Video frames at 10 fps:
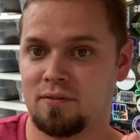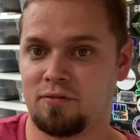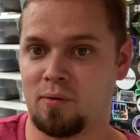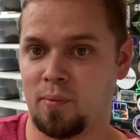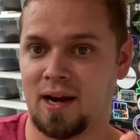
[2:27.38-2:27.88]

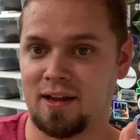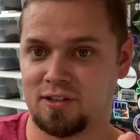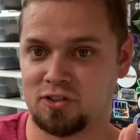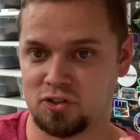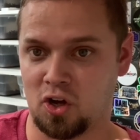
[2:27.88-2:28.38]
from when I
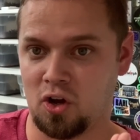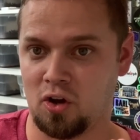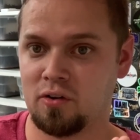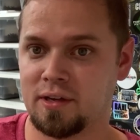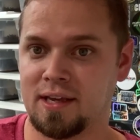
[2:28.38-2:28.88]

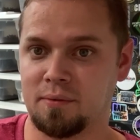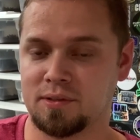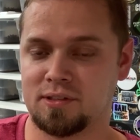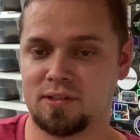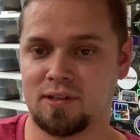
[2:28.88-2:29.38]
saw he
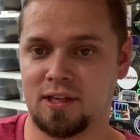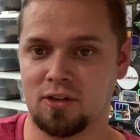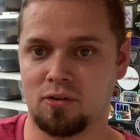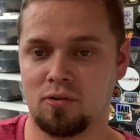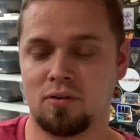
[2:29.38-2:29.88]
was
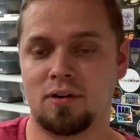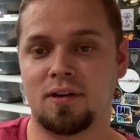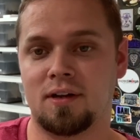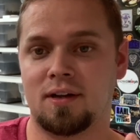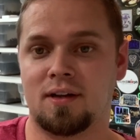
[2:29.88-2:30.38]
ill,
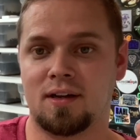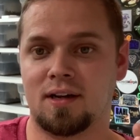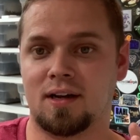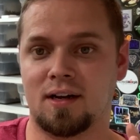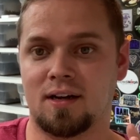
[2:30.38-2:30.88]

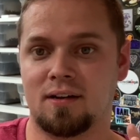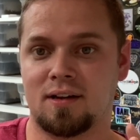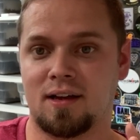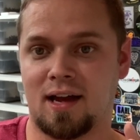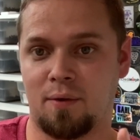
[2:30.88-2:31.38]
uh,
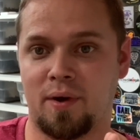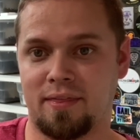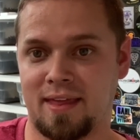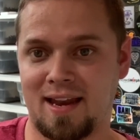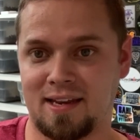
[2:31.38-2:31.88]
I
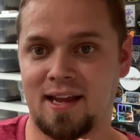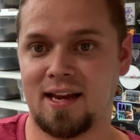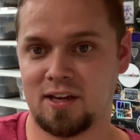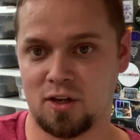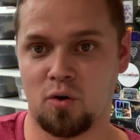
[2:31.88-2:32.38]
went that
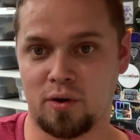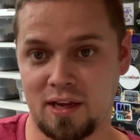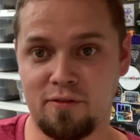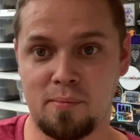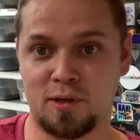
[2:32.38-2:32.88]
day to go
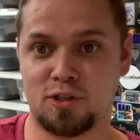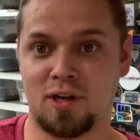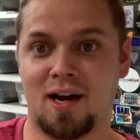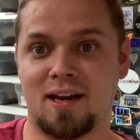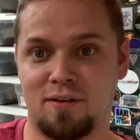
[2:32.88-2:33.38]
give him his
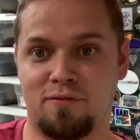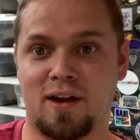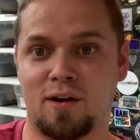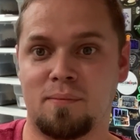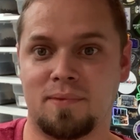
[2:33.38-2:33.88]
shot and
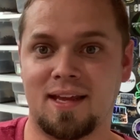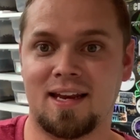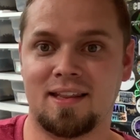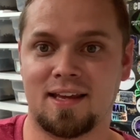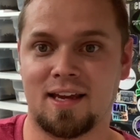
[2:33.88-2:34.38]
found him
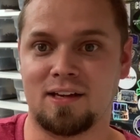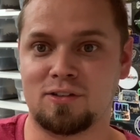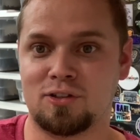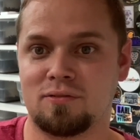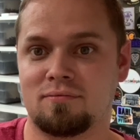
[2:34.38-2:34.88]
dead in the
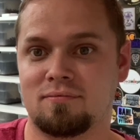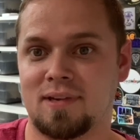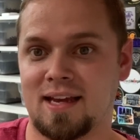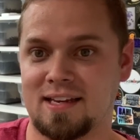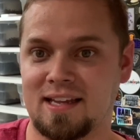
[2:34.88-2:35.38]
cage.
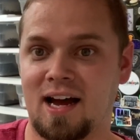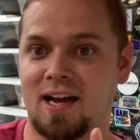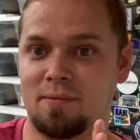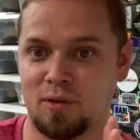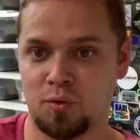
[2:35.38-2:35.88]
He had
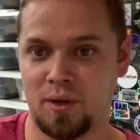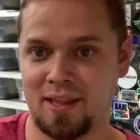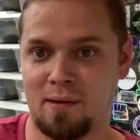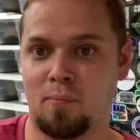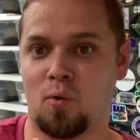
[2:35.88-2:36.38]
died between
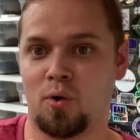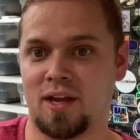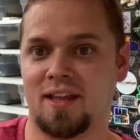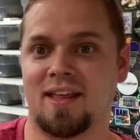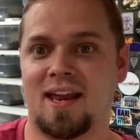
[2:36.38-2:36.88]
that
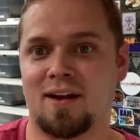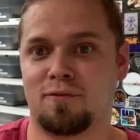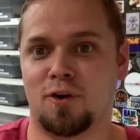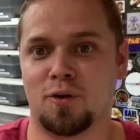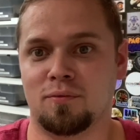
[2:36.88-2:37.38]
morning and that
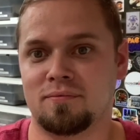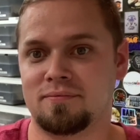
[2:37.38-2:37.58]
afternoon.